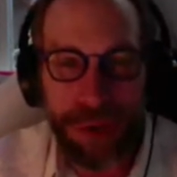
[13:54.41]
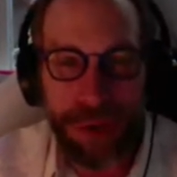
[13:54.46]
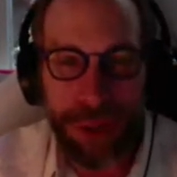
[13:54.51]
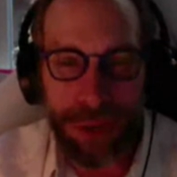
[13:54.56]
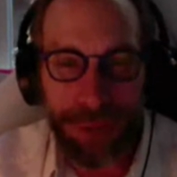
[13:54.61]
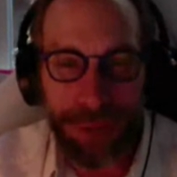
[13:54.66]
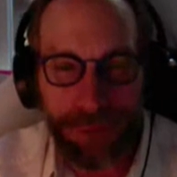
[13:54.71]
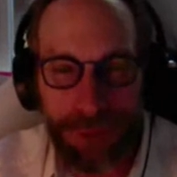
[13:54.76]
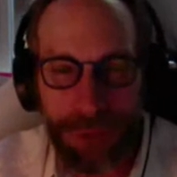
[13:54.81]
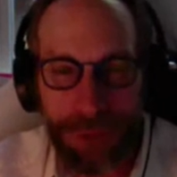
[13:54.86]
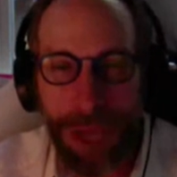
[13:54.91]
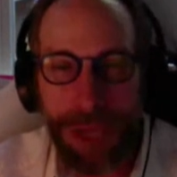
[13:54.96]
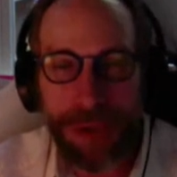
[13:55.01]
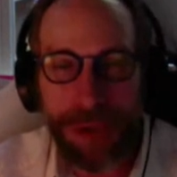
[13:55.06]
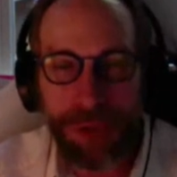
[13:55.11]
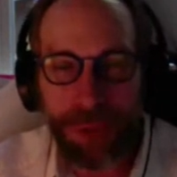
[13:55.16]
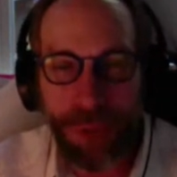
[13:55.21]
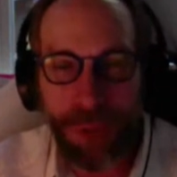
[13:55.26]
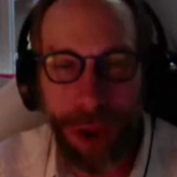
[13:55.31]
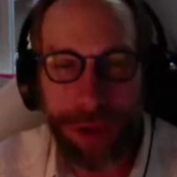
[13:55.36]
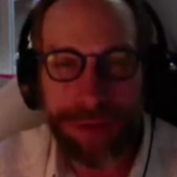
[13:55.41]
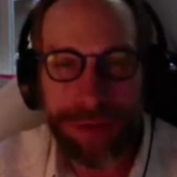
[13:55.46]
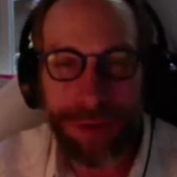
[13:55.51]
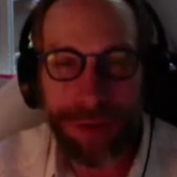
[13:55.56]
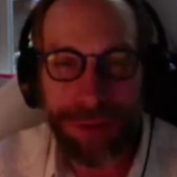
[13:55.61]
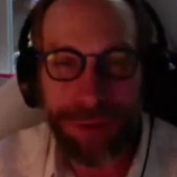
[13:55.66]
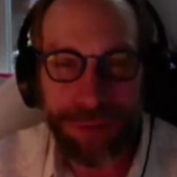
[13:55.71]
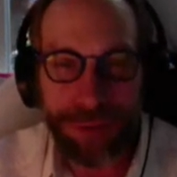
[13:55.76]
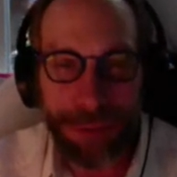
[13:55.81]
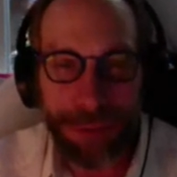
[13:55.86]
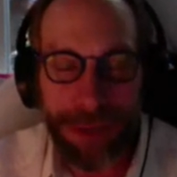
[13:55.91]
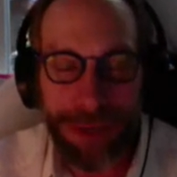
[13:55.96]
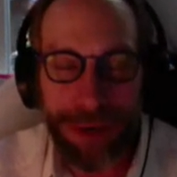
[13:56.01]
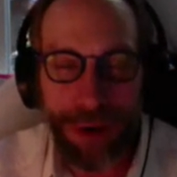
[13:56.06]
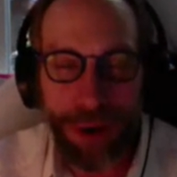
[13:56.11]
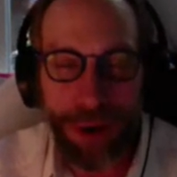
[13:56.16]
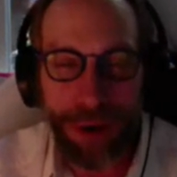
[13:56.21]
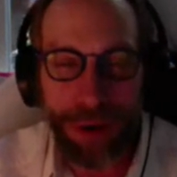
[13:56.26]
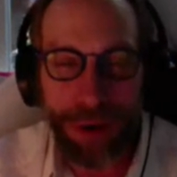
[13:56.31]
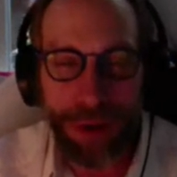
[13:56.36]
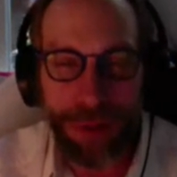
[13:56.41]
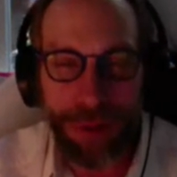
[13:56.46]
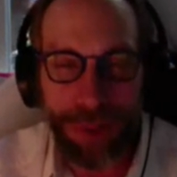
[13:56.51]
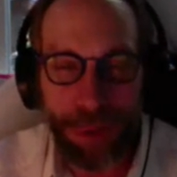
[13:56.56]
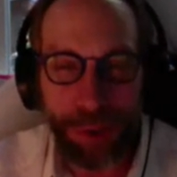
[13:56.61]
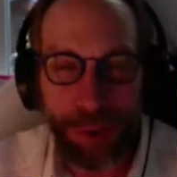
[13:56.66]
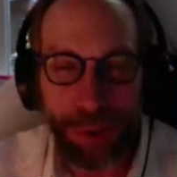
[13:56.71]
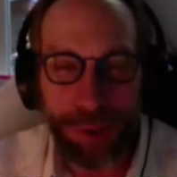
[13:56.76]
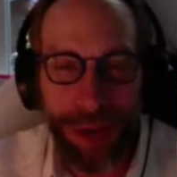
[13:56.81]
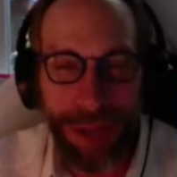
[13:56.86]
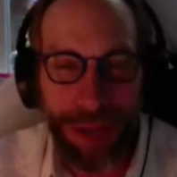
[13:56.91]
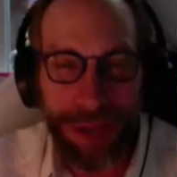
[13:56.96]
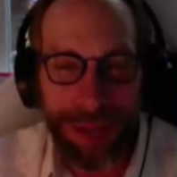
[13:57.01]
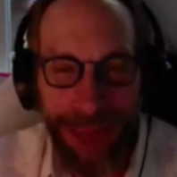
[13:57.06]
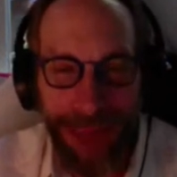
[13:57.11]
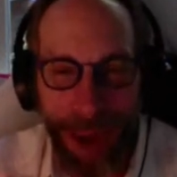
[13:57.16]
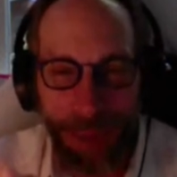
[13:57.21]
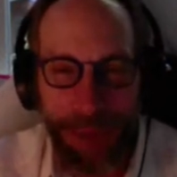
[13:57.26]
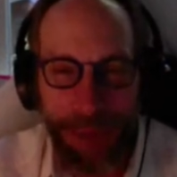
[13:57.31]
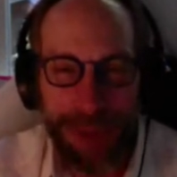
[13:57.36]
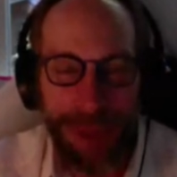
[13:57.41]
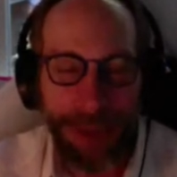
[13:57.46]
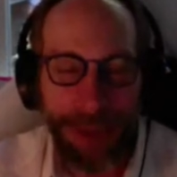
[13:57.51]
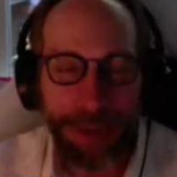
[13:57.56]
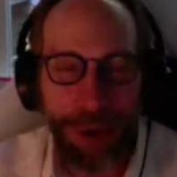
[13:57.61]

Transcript: that if today you tried to submit an article that looked like that with that